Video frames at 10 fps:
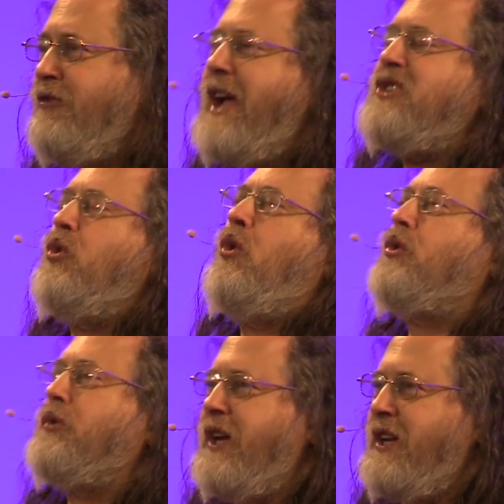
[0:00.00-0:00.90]
That's
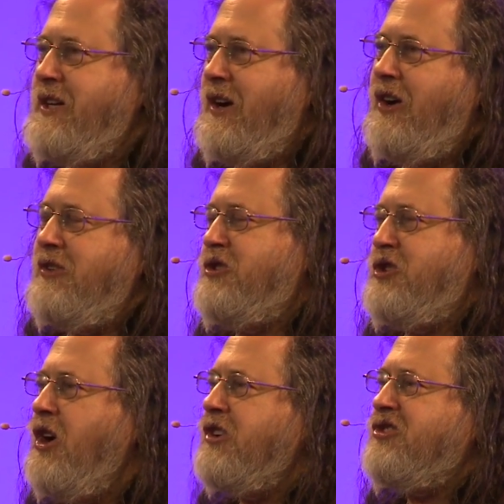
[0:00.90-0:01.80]
already
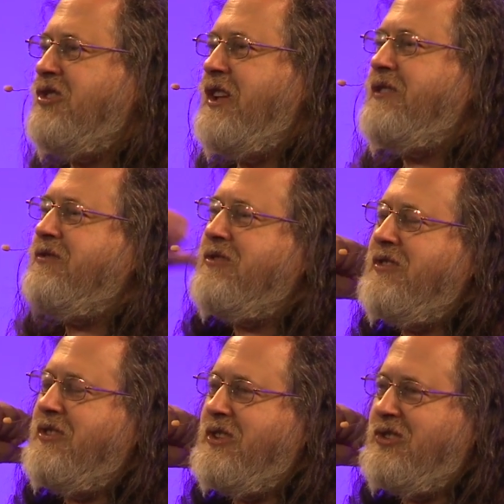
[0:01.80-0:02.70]
unjust that
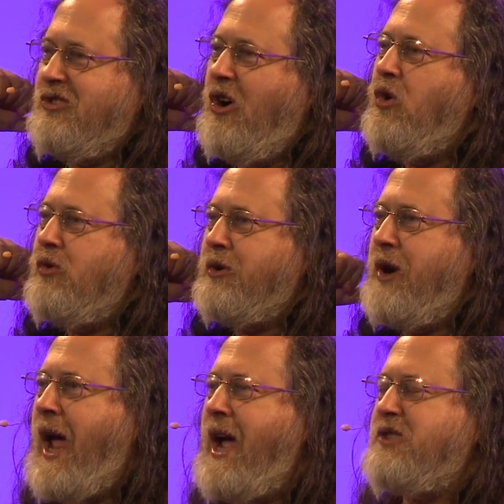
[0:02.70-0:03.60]
this owner
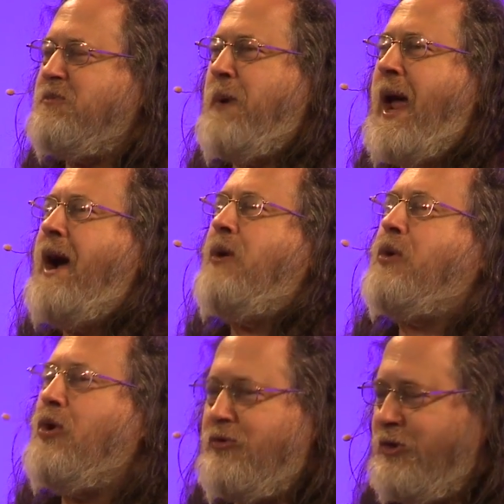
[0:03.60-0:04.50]
has
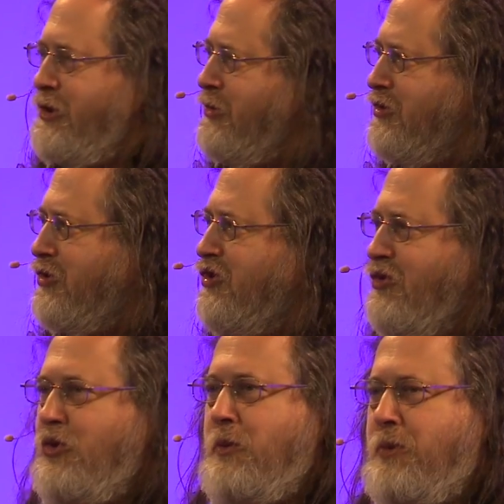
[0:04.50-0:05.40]
power over users
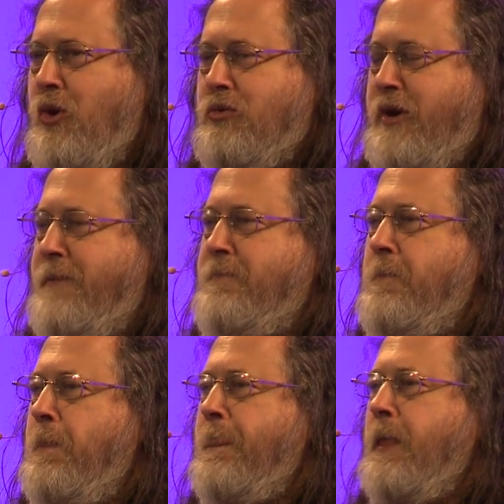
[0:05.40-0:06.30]
through the program.
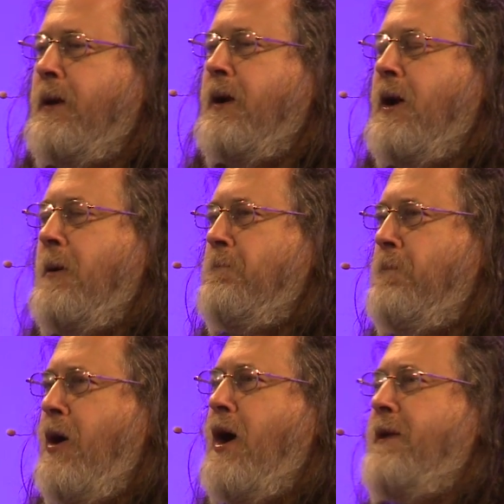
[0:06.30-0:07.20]

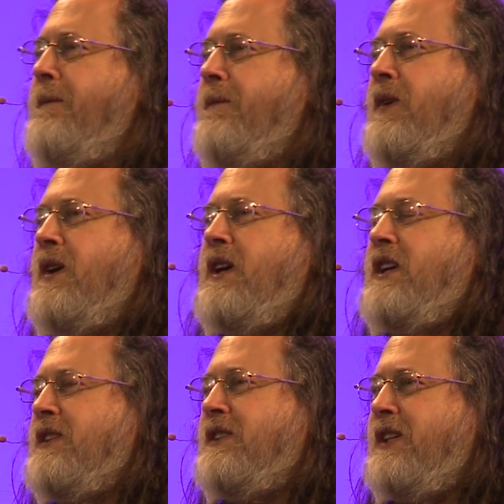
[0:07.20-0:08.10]
But
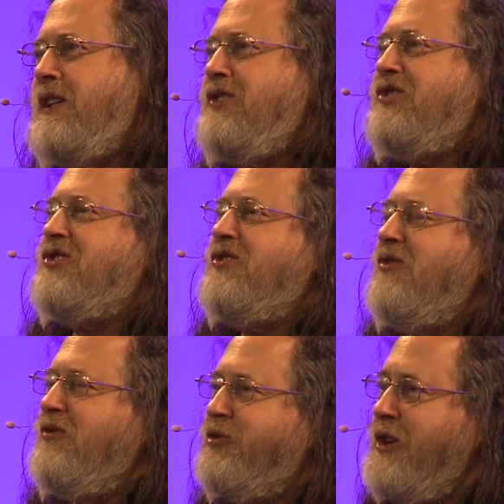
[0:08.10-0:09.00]
it leads
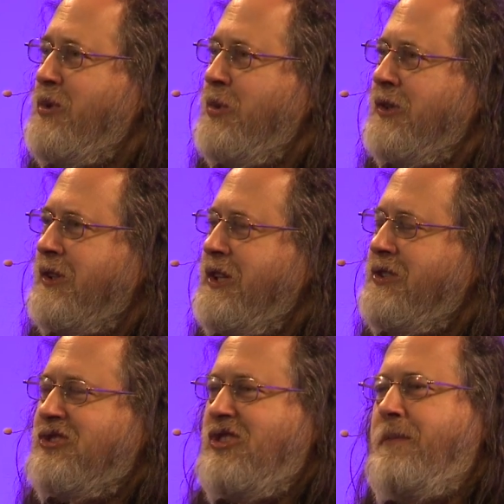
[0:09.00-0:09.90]
frequently
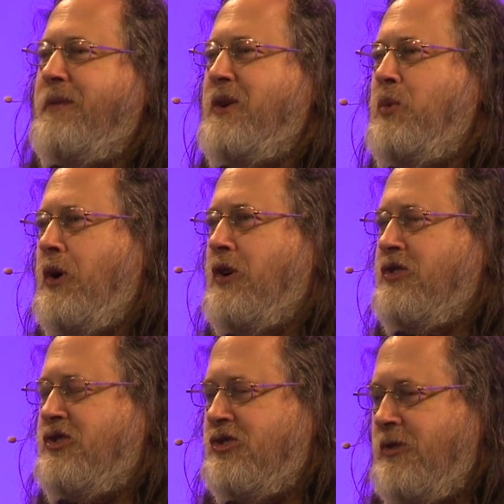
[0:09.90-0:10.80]
to something
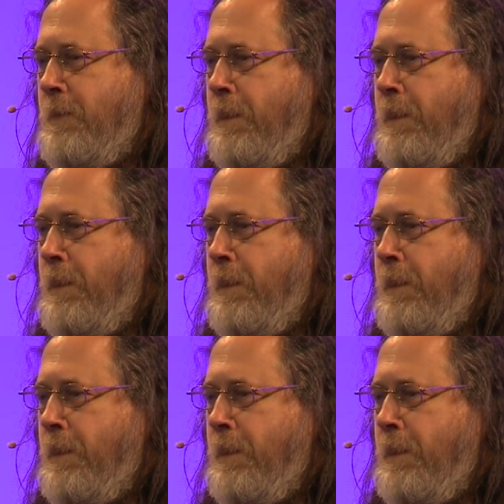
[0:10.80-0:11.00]
worse.